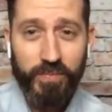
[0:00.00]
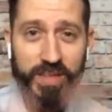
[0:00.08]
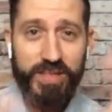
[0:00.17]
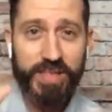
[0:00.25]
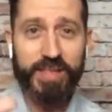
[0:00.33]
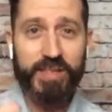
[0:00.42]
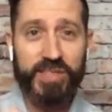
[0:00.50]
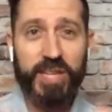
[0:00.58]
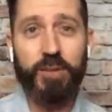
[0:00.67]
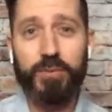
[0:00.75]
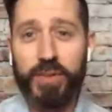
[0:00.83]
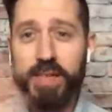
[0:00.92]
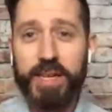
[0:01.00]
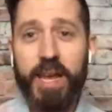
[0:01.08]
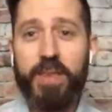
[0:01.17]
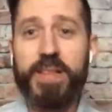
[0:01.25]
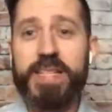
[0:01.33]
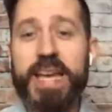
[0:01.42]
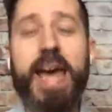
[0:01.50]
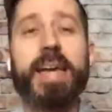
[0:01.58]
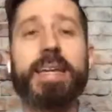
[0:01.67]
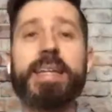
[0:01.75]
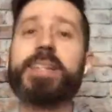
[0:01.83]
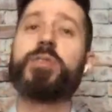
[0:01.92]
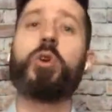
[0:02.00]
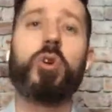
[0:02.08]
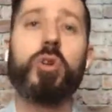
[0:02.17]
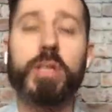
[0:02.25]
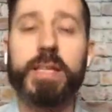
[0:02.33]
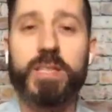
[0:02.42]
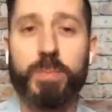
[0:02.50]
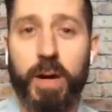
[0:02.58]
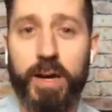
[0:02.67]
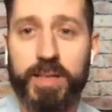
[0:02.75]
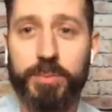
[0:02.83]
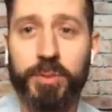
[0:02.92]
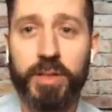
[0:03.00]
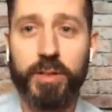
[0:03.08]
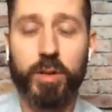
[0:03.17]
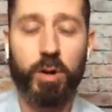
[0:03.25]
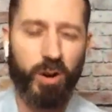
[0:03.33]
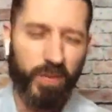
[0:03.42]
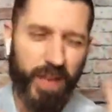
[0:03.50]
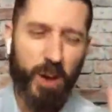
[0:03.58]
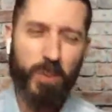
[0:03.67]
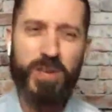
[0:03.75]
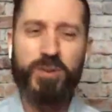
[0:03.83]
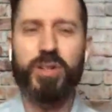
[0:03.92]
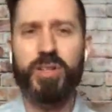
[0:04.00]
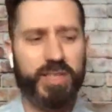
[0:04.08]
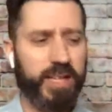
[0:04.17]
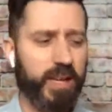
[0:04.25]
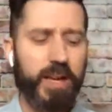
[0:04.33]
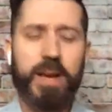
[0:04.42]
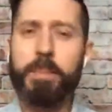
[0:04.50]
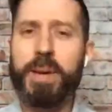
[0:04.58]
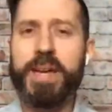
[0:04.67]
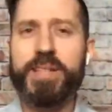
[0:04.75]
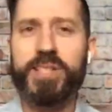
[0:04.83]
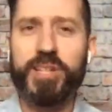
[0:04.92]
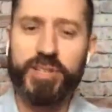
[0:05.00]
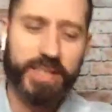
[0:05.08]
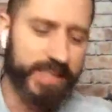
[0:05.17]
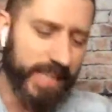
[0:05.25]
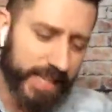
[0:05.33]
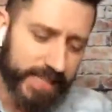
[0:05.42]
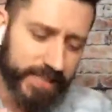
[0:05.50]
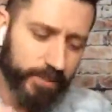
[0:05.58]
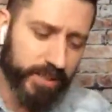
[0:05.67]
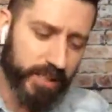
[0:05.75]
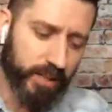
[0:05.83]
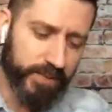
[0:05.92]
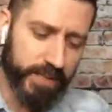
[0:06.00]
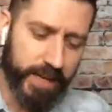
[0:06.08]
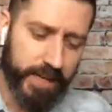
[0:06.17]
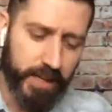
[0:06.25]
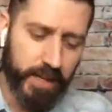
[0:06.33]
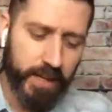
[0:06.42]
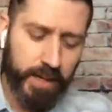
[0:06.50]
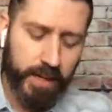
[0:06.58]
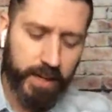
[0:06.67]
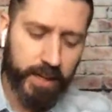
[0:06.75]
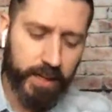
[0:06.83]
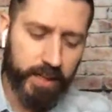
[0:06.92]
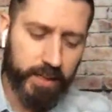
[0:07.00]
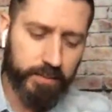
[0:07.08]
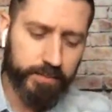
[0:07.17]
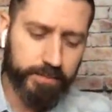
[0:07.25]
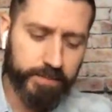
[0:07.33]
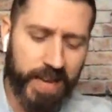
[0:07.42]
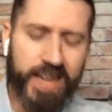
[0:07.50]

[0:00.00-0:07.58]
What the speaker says: to get the selfie and the tag in as early as possible in the call. And that way you can just like pay attention. Cause I got some stuff tonight. That